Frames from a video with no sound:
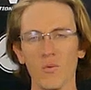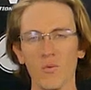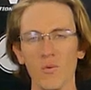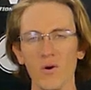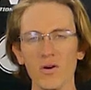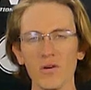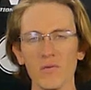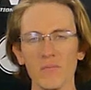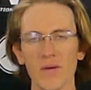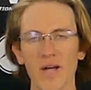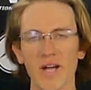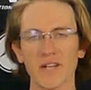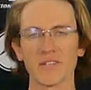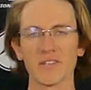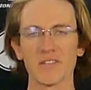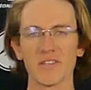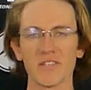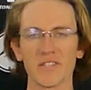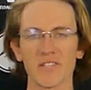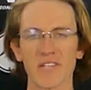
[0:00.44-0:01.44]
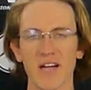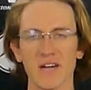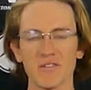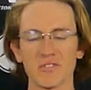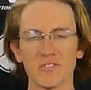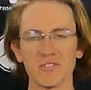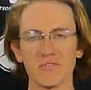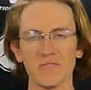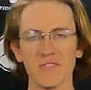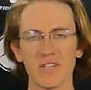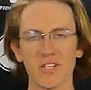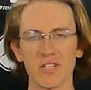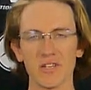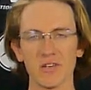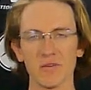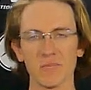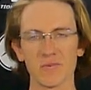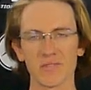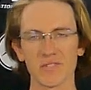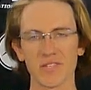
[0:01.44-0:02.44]
Welcome back to this how-to
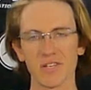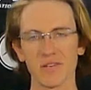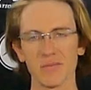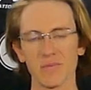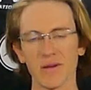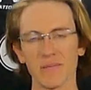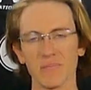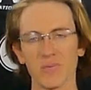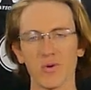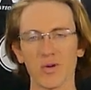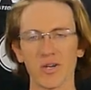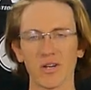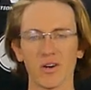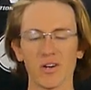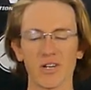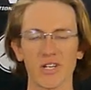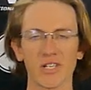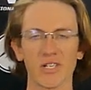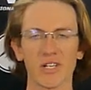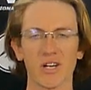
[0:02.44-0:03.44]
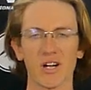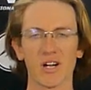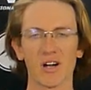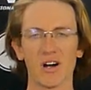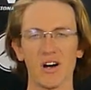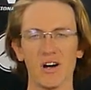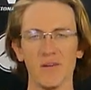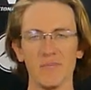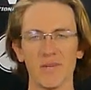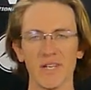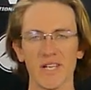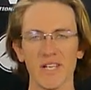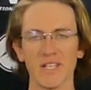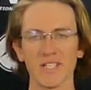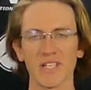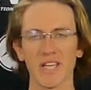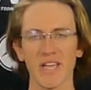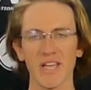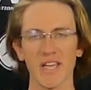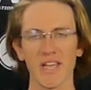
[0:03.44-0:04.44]
video presented by pointkarting.com and
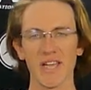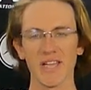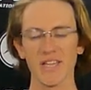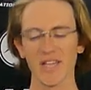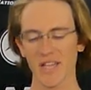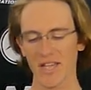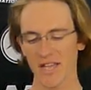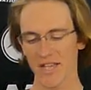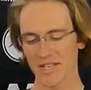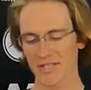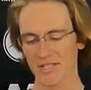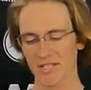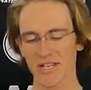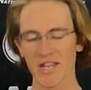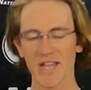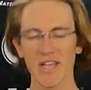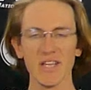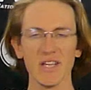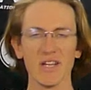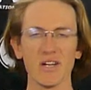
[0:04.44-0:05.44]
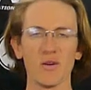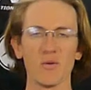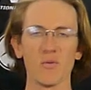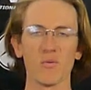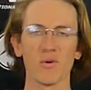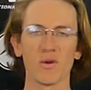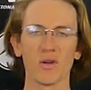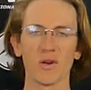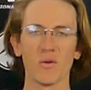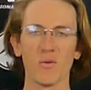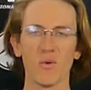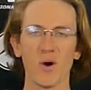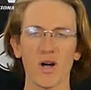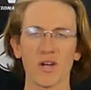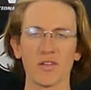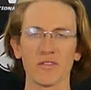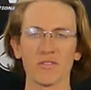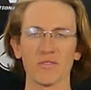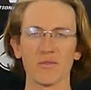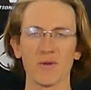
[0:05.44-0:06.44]
NKA, and today we're going to
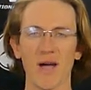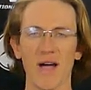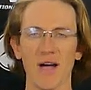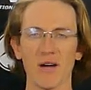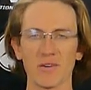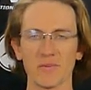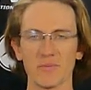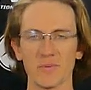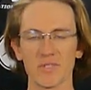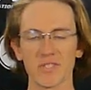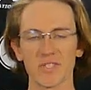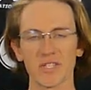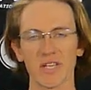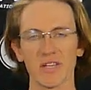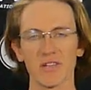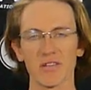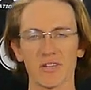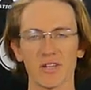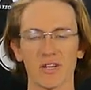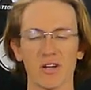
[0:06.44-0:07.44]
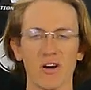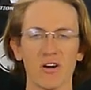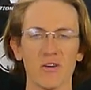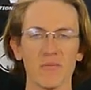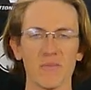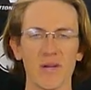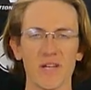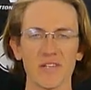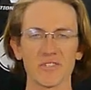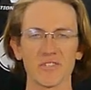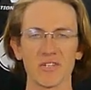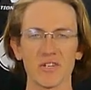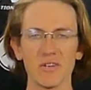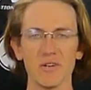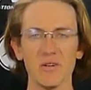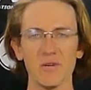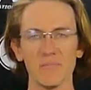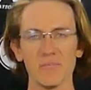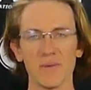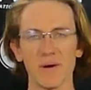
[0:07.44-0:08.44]
walk through how to put together the Kart
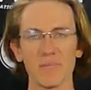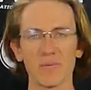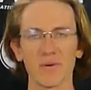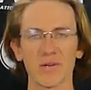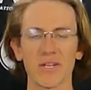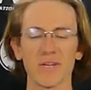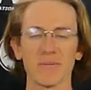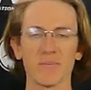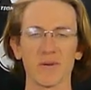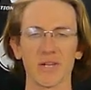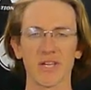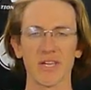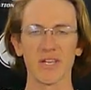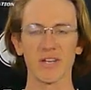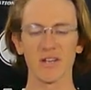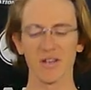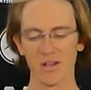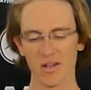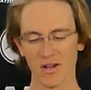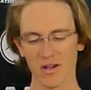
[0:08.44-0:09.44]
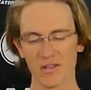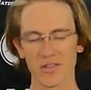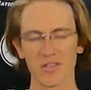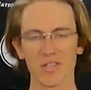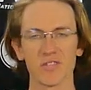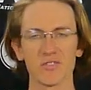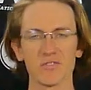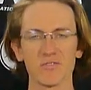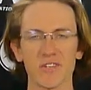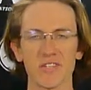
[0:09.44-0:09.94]
Master Bumper Keeper kit on this